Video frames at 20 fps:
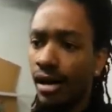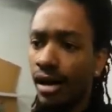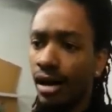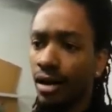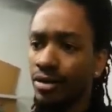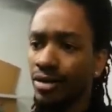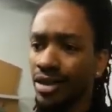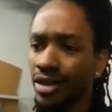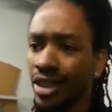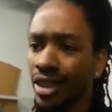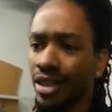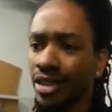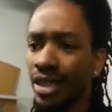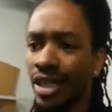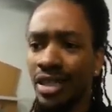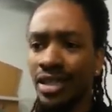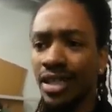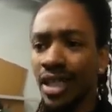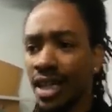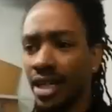I want to say
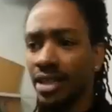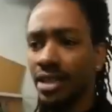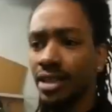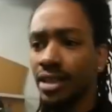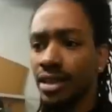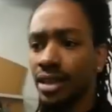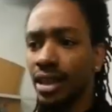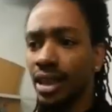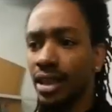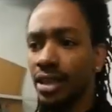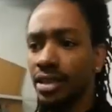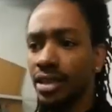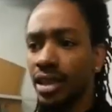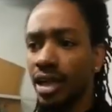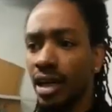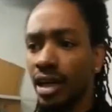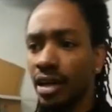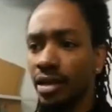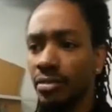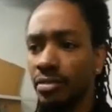it takes less
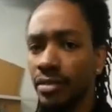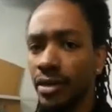time.